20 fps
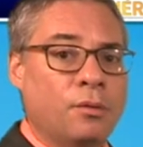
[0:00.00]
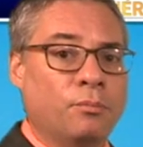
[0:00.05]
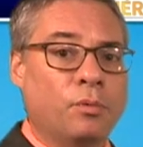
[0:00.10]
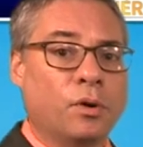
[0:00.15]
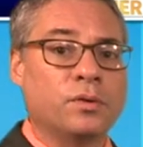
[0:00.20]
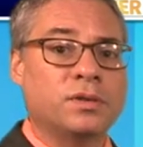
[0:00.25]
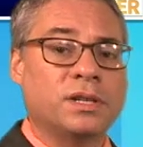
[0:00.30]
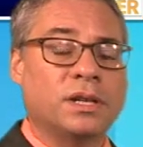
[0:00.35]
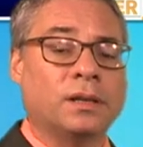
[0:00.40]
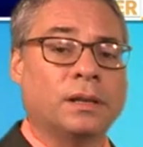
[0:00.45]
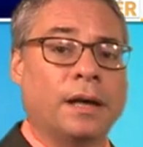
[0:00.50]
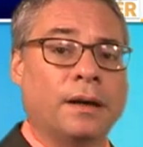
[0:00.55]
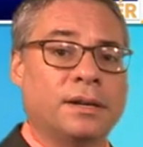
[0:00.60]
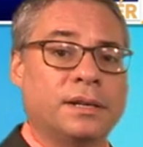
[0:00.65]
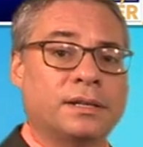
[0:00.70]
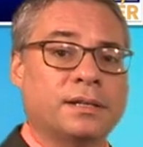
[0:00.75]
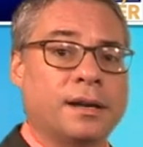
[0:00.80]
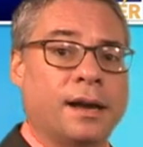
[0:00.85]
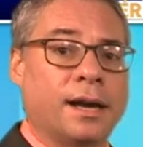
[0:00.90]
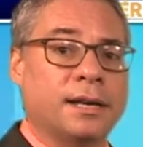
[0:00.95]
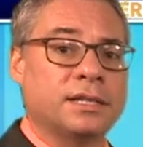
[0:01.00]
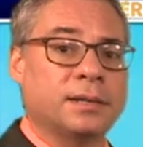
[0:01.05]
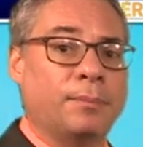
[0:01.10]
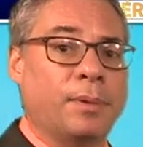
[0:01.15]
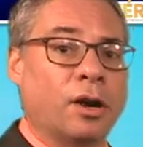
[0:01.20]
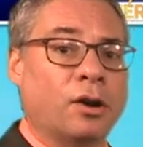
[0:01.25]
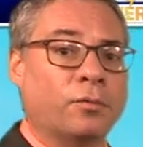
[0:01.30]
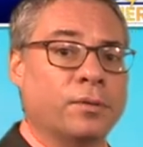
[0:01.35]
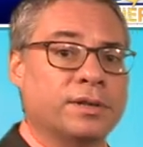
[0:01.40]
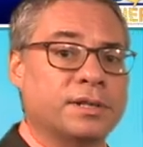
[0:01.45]
Mostly cloudy skies, a
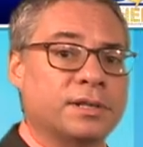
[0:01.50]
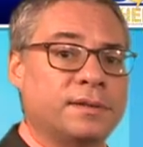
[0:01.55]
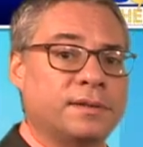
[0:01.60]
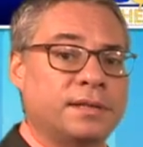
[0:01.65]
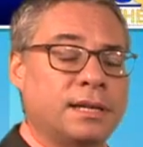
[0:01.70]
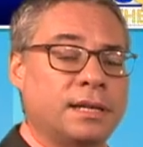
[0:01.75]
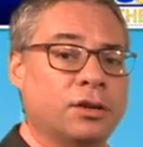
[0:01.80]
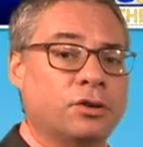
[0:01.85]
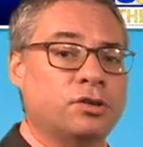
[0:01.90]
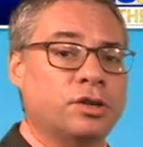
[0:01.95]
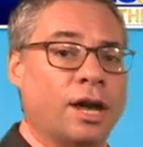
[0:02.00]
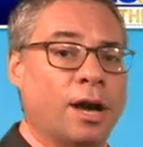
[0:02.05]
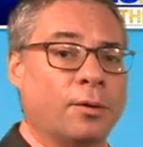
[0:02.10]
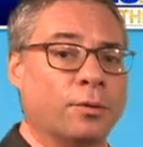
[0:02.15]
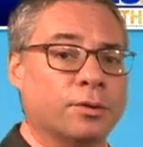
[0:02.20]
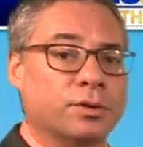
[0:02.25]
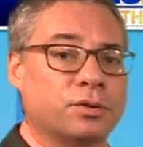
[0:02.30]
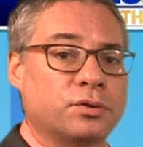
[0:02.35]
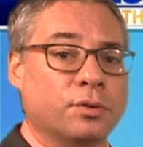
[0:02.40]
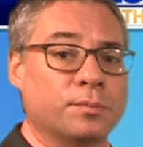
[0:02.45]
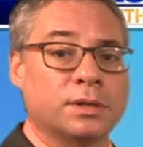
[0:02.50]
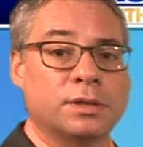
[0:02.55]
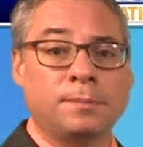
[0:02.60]
better risk of seeing a shower or storm,